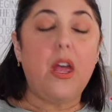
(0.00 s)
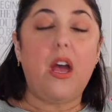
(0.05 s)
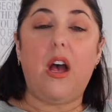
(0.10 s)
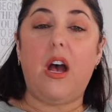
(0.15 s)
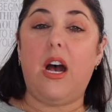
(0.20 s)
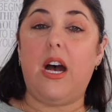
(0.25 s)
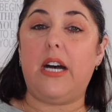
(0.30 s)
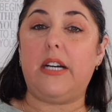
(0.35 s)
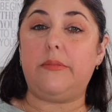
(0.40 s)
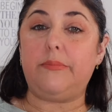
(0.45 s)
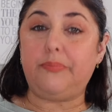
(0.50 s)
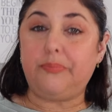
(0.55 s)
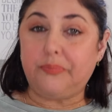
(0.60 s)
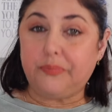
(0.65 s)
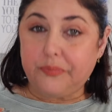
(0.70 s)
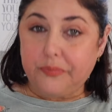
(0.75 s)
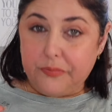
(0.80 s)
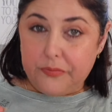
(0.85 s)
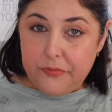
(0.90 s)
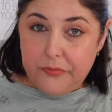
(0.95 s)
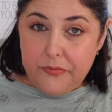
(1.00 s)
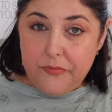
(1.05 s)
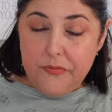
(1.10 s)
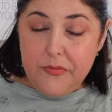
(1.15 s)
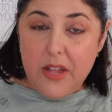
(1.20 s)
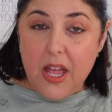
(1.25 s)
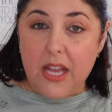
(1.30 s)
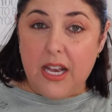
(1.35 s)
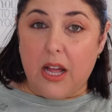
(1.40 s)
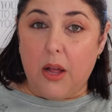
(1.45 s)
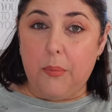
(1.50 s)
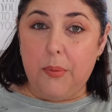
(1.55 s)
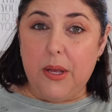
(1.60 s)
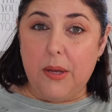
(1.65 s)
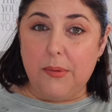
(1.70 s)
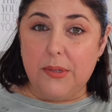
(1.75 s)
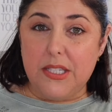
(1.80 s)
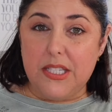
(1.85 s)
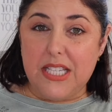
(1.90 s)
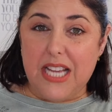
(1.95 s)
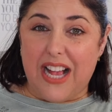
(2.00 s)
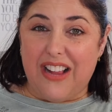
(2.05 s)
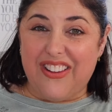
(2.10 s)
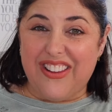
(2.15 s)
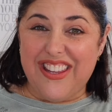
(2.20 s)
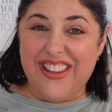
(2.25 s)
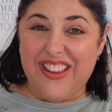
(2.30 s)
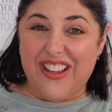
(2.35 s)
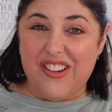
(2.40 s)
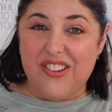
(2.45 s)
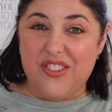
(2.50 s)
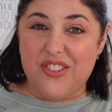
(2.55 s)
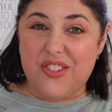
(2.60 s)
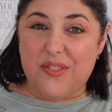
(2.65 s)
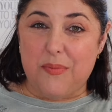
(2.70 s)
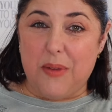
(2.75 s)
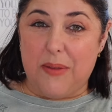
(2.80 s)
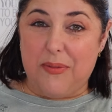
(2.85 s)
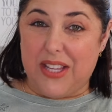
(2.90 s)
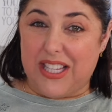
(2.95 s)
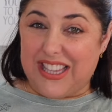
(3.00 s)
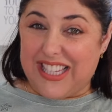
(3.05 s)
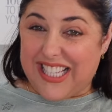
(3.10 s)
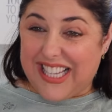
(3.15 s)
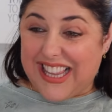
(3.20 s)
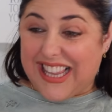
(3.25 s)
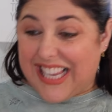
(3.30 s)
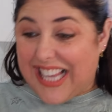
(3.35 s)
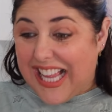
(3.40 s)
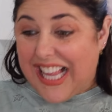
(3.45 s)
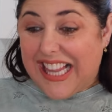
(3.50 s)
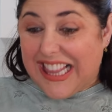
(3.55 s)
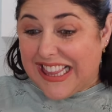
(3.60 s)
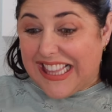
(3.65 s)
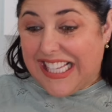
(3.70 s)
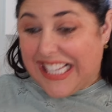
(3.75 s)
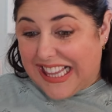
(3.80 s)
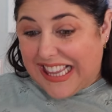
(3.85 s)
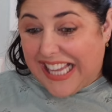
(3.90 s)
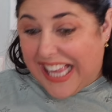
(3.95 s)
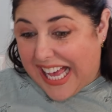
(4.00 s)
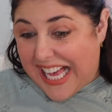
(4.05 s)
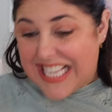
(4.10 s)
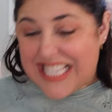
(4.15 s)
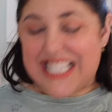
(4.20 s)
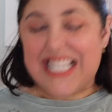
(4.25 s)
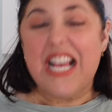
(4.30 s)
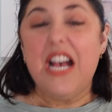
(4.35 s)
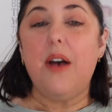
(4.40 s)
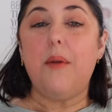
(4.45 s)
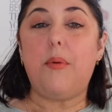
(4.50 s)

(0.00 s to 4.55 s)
Um, and I'll be able to tally those maybe a little little less,